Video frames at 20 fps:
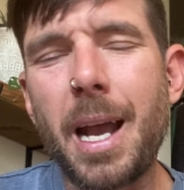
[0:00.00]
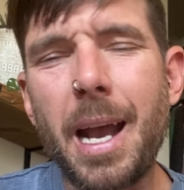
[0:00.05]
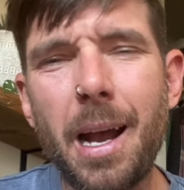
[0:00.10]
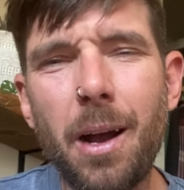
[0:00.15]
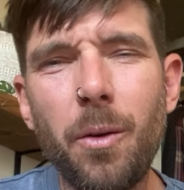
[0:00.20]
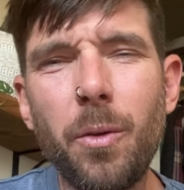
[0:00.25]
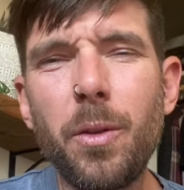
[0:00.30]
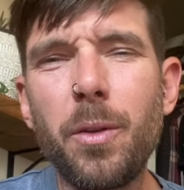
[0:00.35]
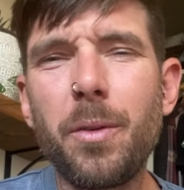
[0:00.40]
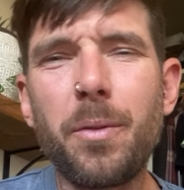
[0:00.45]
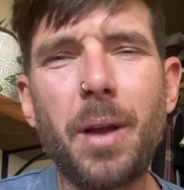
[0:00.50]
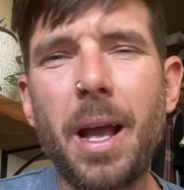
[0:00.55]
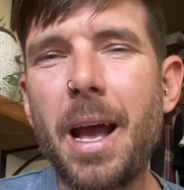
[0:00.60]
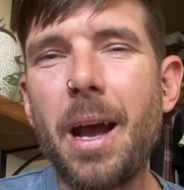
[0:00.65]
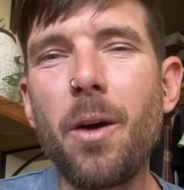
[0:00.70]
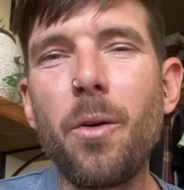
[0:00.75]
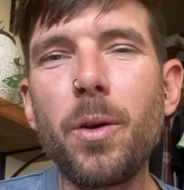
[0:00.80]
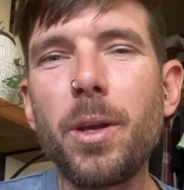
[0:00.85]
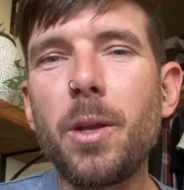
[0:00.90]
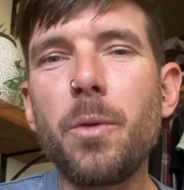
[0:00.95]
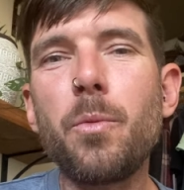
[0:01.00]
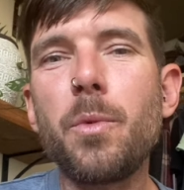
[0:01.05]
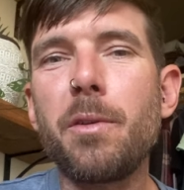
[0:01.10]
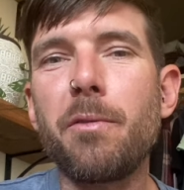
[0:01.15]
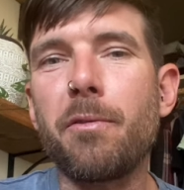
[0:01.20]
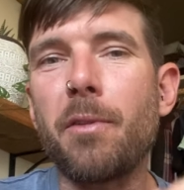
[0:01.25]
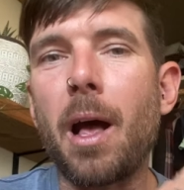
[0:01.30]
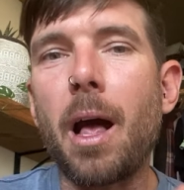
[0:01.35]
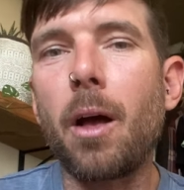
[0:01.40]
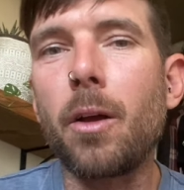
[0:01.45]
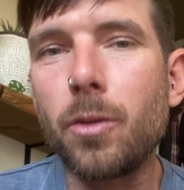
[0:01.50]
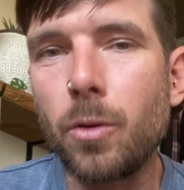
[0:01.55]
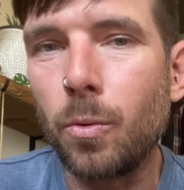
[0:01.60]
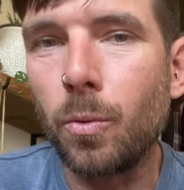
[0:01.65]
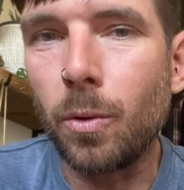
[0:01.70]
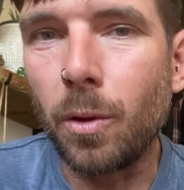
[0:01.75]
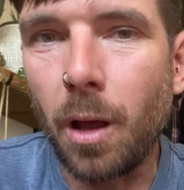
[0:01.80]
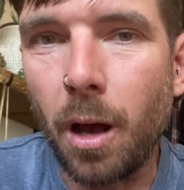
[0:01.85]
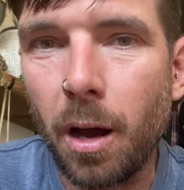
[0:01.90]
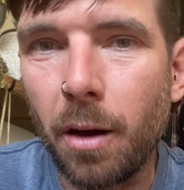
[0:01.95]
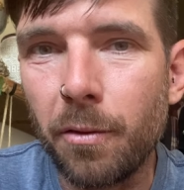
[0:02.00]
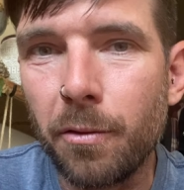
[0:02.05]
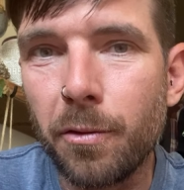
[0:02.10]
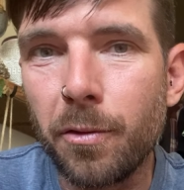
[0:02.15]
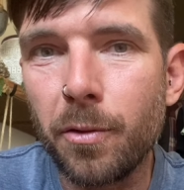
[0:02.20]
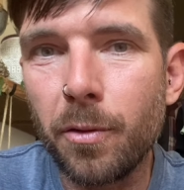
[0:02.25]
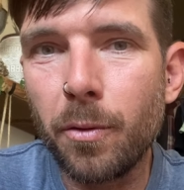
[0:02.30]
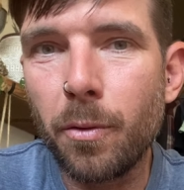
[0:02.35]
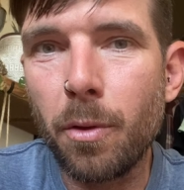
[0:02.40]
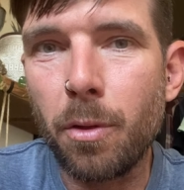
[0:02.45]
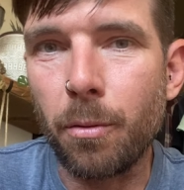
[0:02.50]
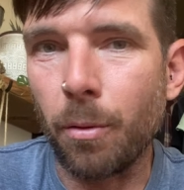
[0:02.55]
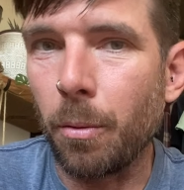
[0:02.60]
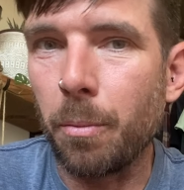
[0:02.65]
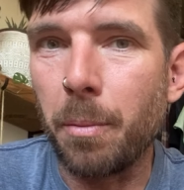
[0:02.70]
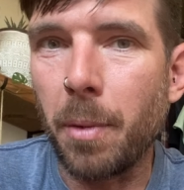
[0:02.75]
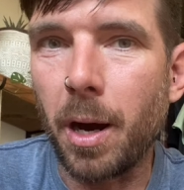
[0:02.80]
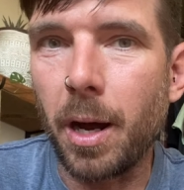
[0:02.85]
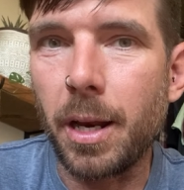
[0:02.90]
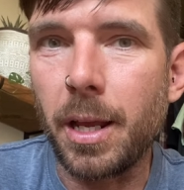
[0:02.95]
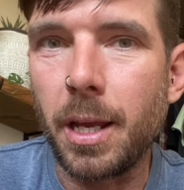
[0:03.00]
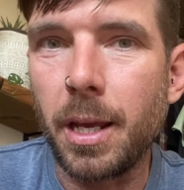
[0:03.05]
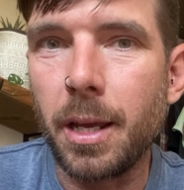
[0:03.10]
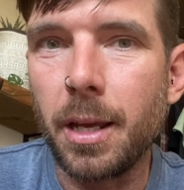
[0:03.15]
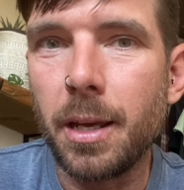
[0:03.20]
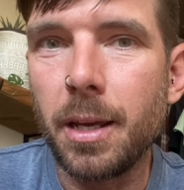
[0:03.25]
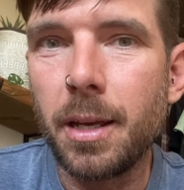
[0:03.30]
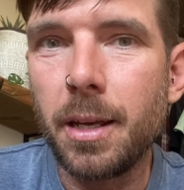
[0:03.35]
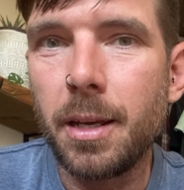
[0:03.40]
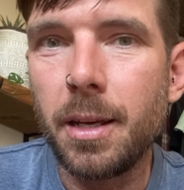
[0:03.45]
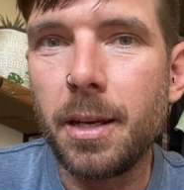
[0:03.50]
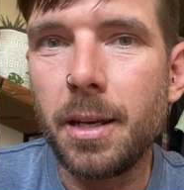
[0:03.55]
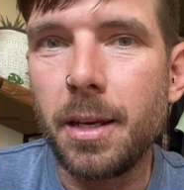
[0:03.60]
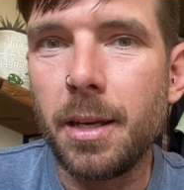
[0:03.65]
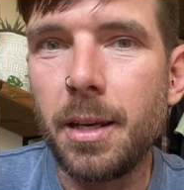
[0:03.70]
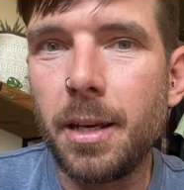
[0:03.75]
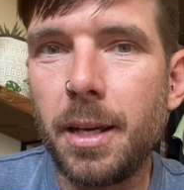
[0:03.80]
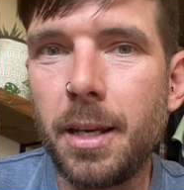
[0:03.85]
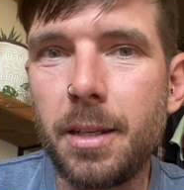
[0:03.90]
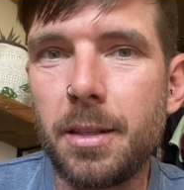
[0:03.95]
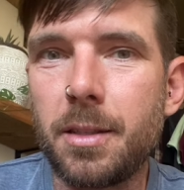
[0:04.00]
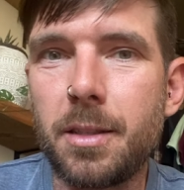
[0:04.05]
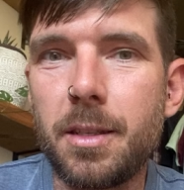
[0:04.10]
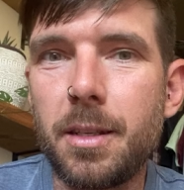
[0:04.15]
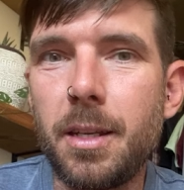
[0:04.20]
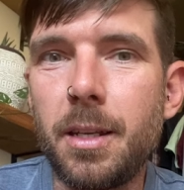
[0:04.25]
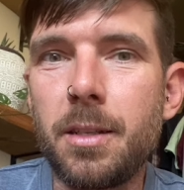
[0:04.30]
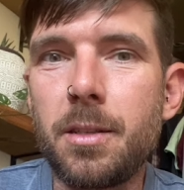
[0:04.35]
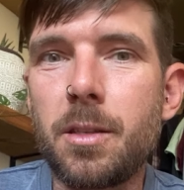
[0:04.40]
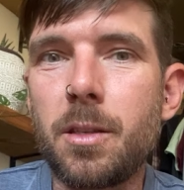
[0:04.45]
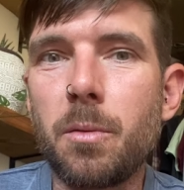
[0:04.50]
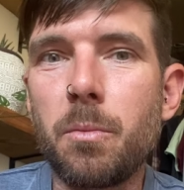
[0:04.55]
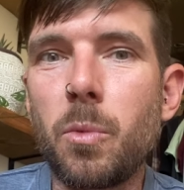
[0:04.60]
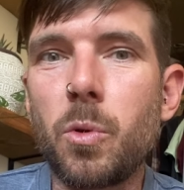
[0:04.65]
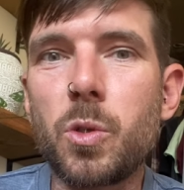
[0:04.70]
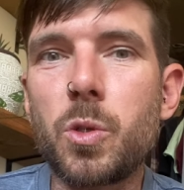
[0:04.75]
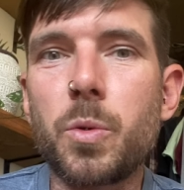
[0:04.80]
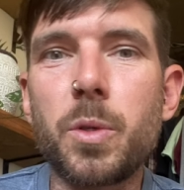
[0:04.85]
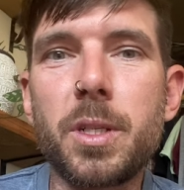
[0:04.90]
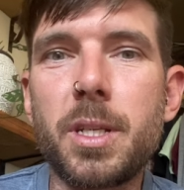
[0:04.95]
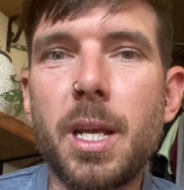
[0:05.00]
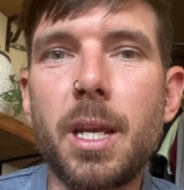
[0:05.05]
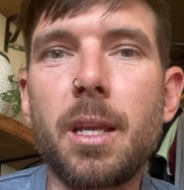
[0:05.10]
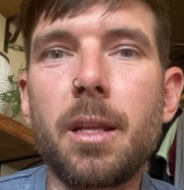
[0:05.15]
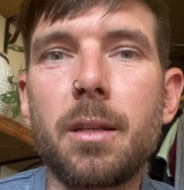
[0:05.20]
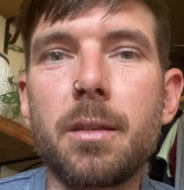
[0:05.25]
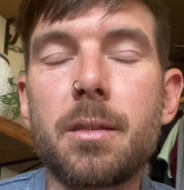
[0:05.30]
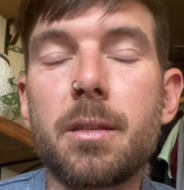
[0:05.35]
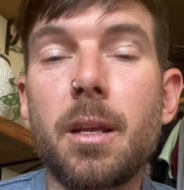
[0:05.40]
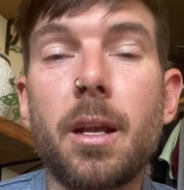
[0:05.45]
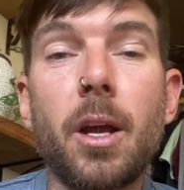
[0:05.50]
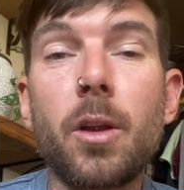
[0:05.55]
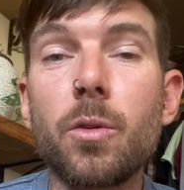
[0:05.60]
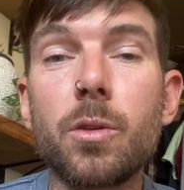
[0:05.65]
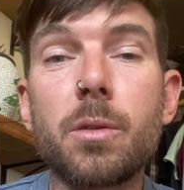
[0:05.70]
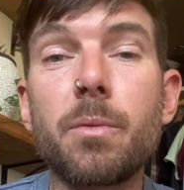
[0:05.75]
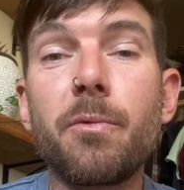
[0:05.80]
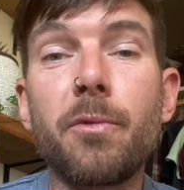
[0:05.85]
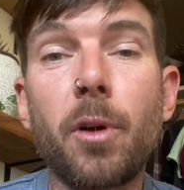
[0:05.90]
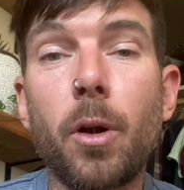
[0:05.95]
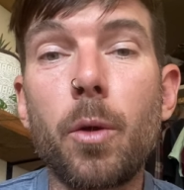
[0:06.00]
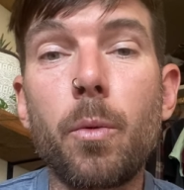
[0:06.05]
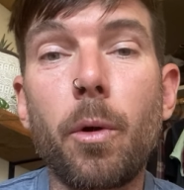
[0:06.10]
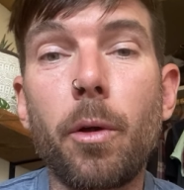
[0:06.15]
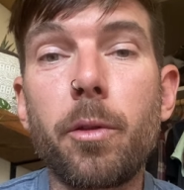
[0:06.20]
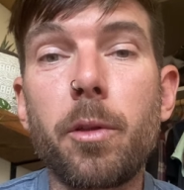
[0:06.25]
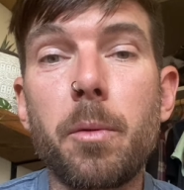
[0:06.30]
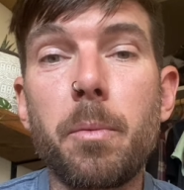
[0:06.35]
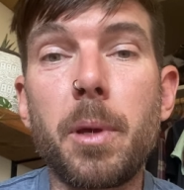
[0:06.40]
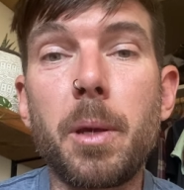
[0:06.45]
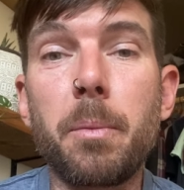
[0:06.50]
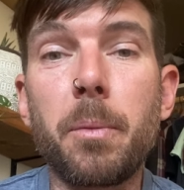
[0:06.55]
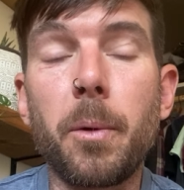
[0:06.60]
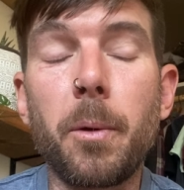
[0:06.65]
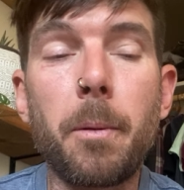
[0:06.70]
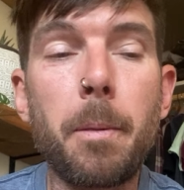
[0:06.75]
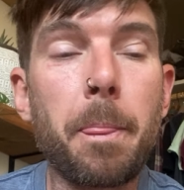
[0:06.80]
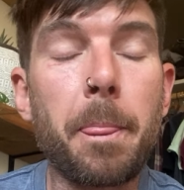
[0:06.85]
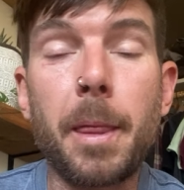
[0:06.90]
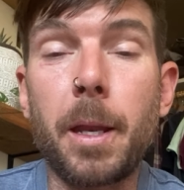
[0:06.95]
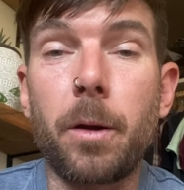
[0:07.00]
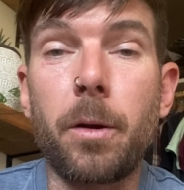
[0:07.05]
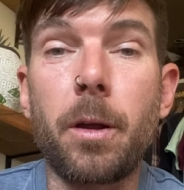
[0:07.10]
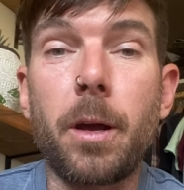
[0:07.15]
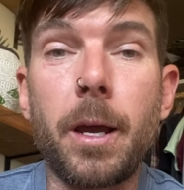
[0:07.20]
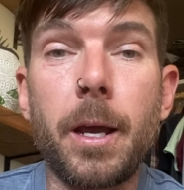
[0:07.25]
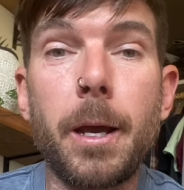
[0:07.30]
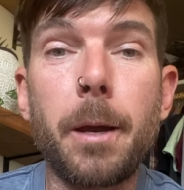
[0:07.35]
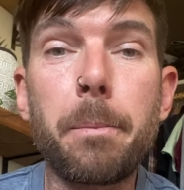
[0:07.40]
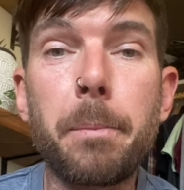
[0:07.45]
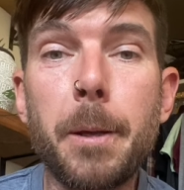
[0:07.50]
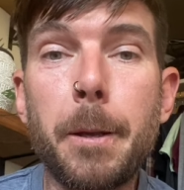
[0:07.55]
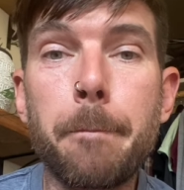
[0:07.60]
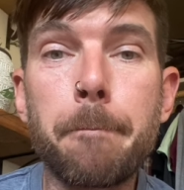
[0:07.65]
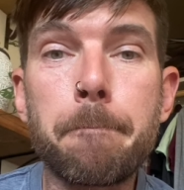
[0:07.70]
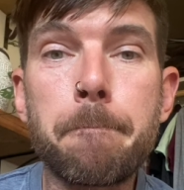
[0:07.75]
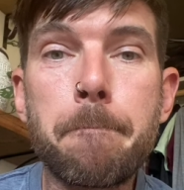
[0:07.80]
How can we value love through money? Is the most ridiculous thing. I know some very wealthy people that are not happy.